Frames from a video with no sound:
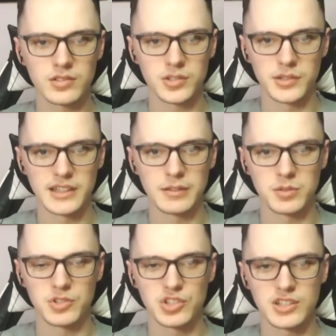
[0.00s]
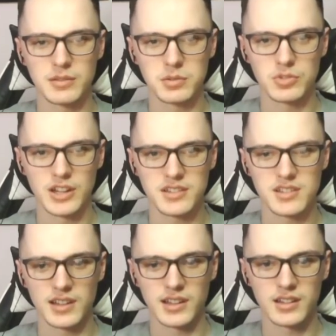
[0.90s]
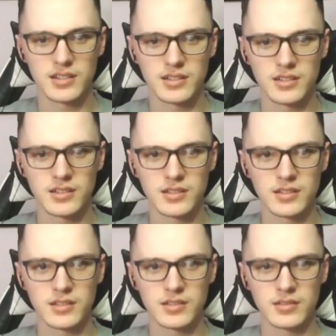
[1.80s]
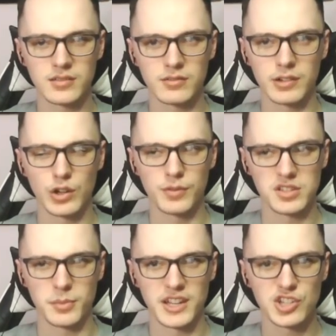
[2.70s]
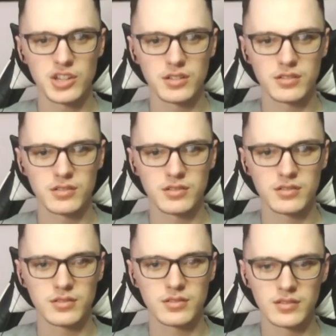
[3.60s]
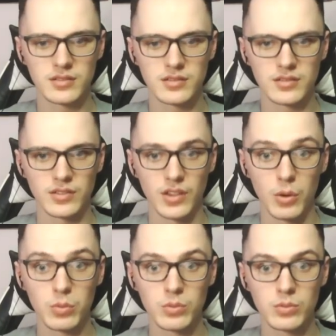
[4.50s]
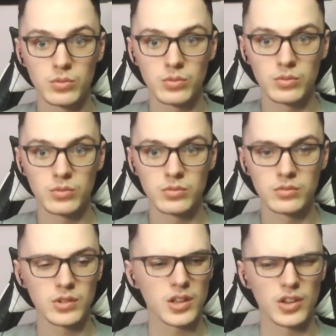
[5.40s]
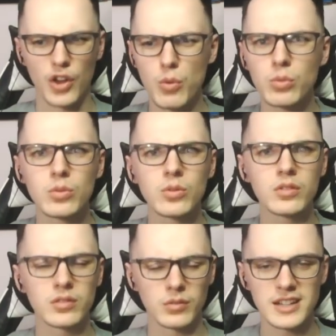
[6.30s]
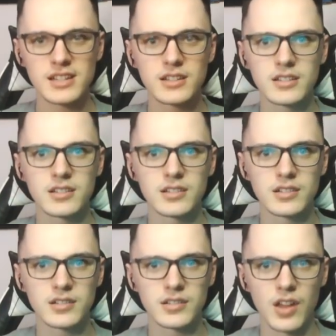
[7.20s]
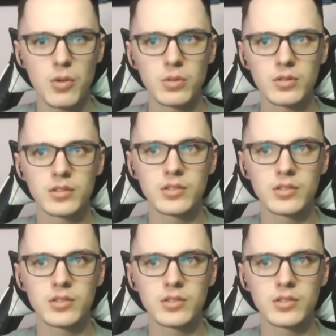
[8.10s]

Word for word: So he gives him a, gives him chance to like Recover some energy? No. No? What? No?